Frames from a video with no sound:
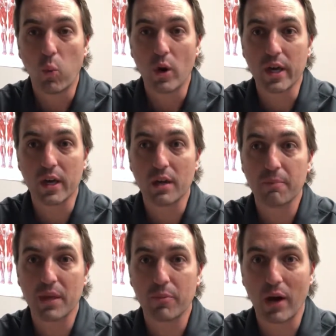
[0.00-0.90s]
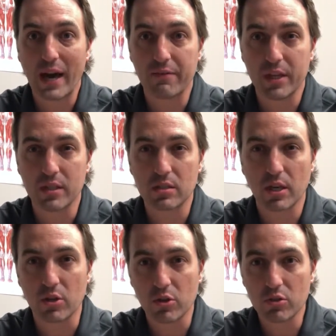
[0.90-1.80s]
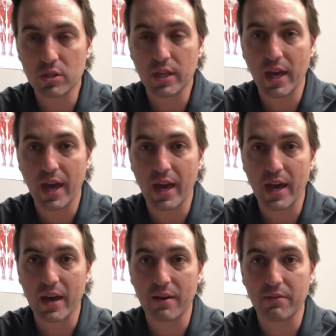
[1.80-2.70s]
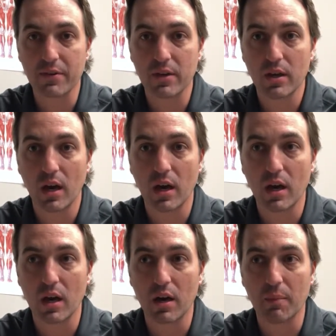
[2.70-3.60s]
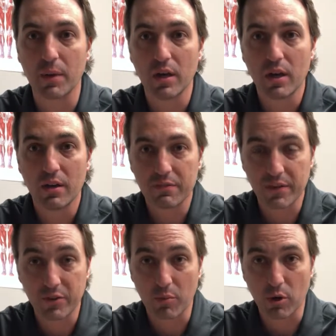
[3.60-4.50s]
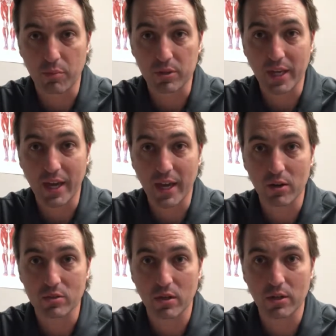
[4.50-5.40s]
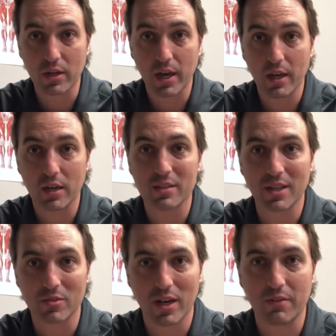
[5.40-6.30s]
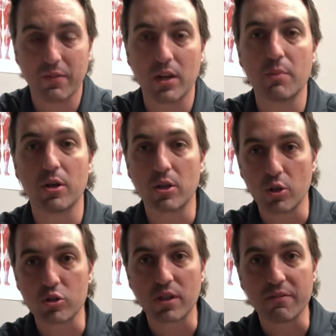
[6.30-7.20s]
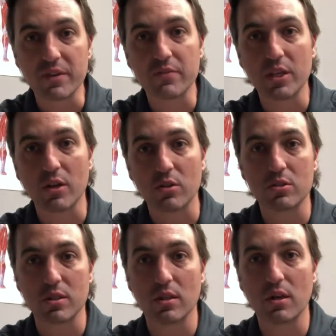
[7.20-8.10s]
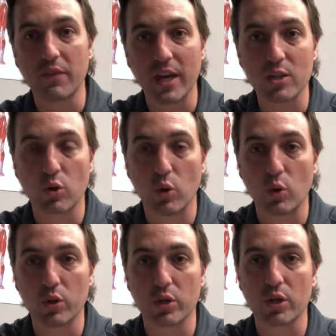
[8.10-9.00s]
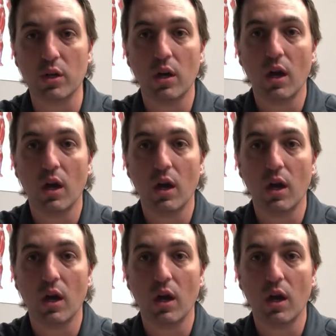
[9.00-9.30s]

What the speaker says: when people have this, they usually have 50 or more birthday candles on their cake. Sounds kind of funny, but they're usually 50 years of age or older.